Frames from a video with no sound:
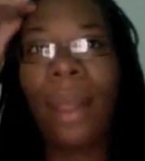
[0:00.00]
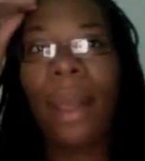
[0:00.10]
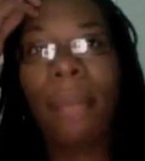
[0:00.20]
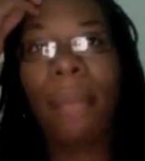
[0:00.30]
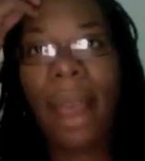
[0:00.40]

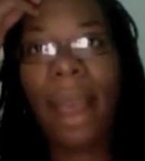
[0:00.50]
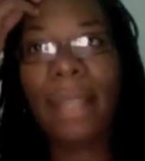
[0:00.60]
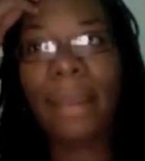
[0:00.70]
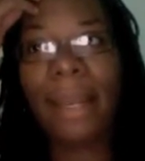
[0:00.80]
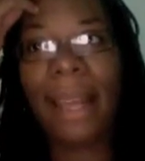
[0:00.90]
My
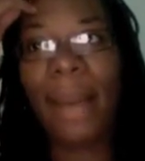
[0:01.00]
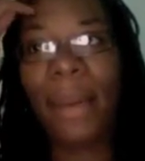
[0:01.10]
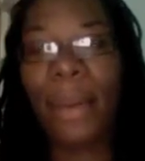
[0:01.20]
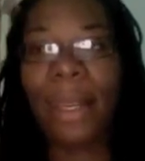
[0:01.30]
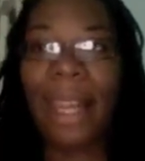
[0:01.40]
husband and I, we
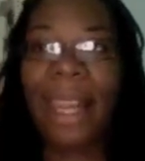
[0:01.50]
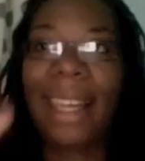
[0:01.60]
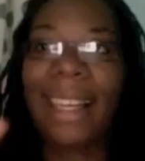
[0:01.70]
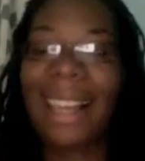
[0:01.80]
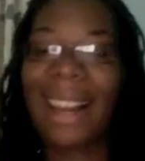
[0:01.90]
went on like
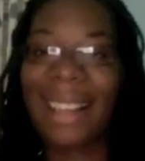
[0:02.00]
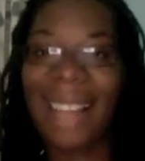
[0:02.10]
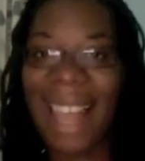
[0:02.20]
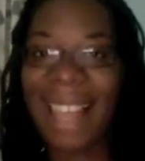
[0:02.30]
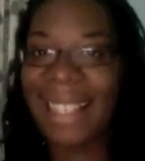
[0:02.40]
our
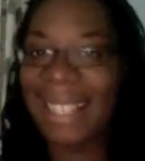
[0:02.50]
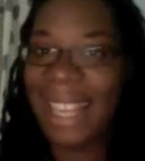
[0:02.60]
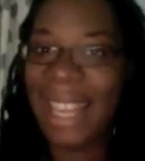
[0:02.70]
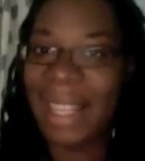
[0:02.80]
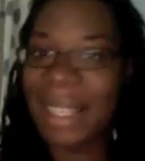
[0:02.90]
last
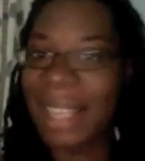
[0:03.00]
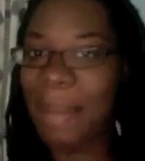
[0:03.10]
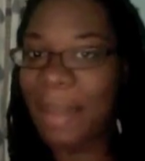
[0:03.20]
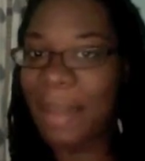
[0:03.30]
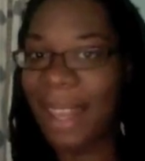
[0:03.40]
date type
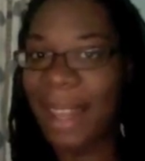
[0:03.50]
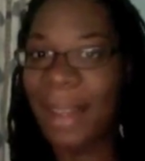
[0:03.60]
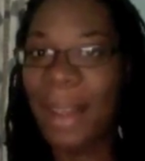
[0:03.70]
thing.